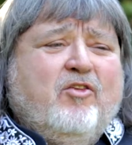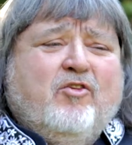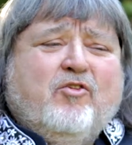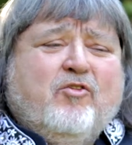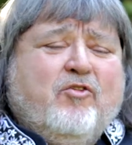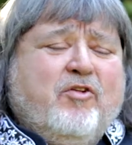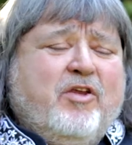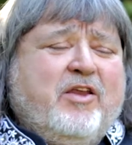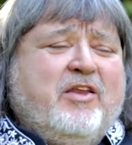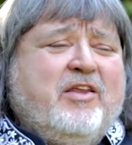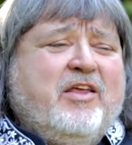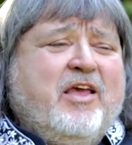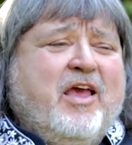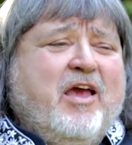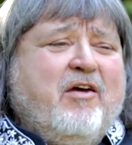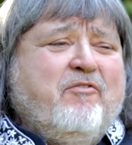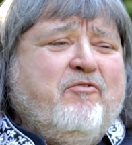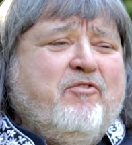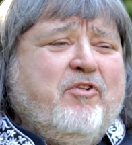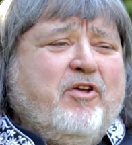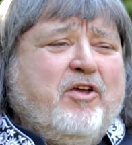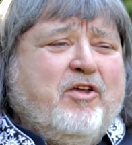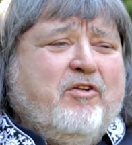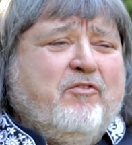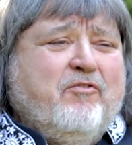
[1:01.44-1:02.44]
and you're eating
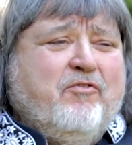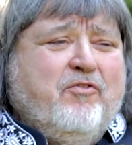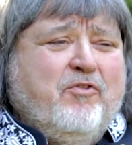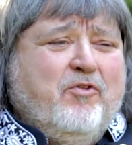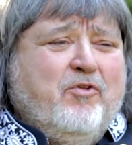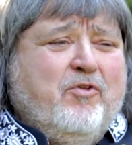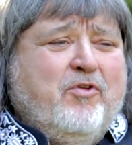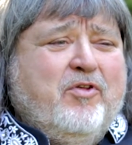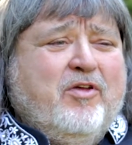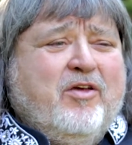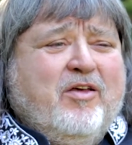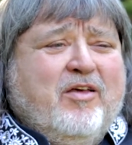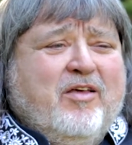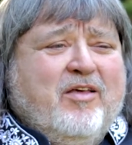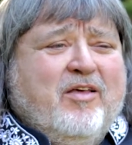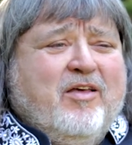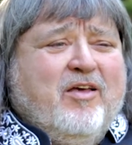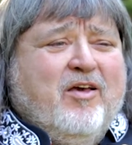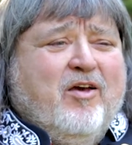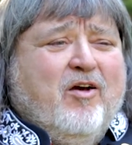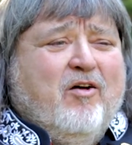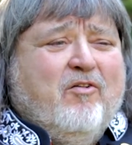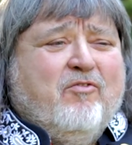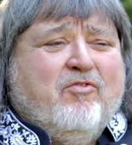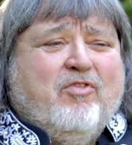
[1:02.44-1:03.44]
African food
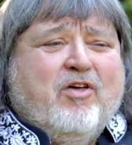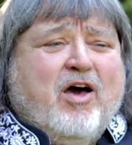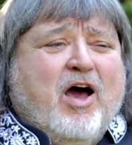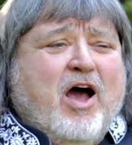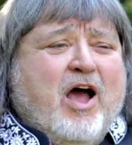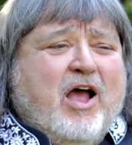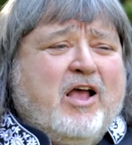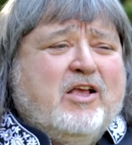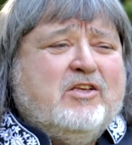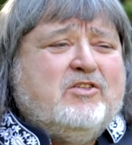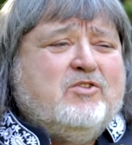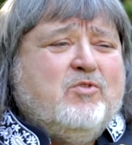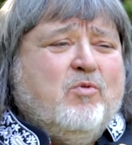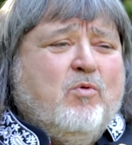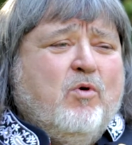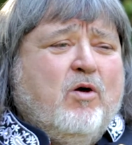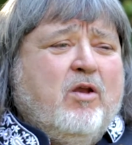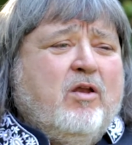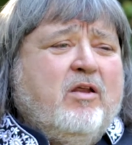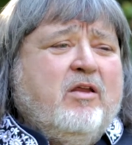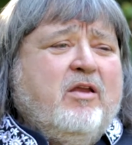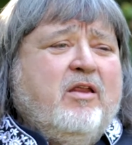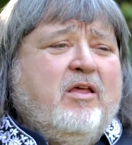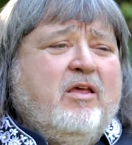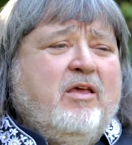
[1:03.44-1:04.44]
of the highest
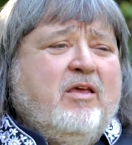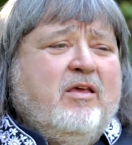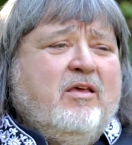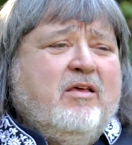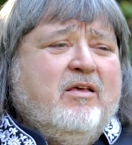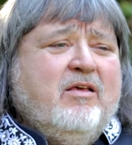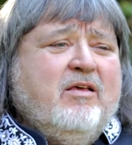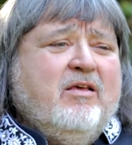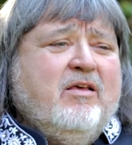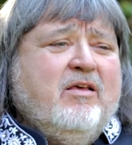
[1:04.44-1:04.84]
quality.